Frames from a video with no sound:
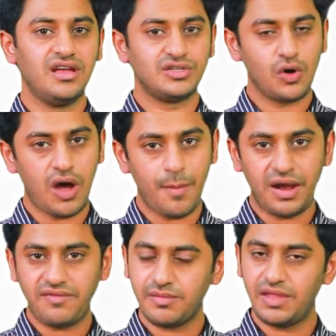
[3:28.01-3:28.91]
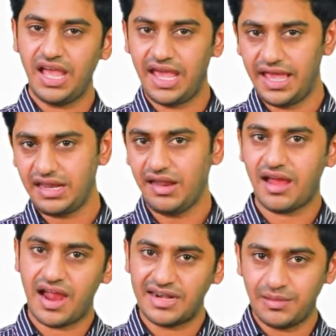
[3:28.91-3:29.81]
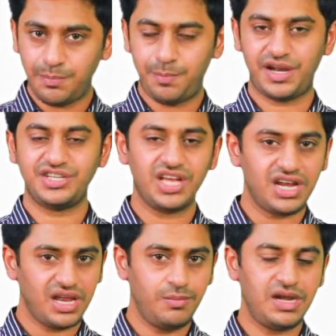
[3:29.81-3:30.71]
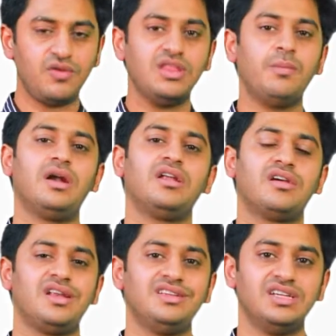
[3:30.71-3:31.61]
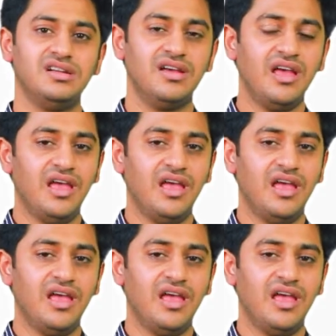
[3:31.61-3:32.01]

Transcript: So apart from the hair and the pressure in between the buttock region,